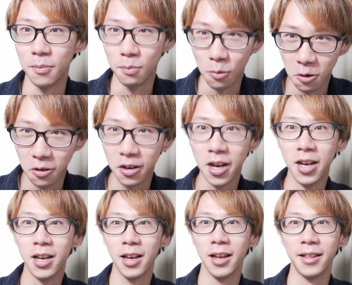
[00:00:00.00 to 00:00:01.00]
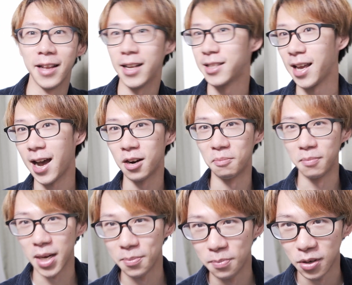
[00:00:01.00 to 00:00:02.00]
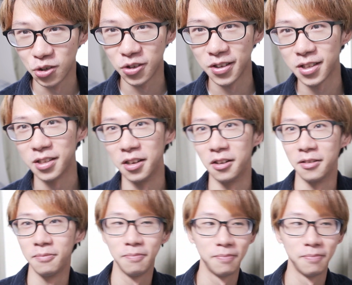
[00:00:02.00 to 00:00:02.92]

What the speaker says: more, and that's out of my budget, so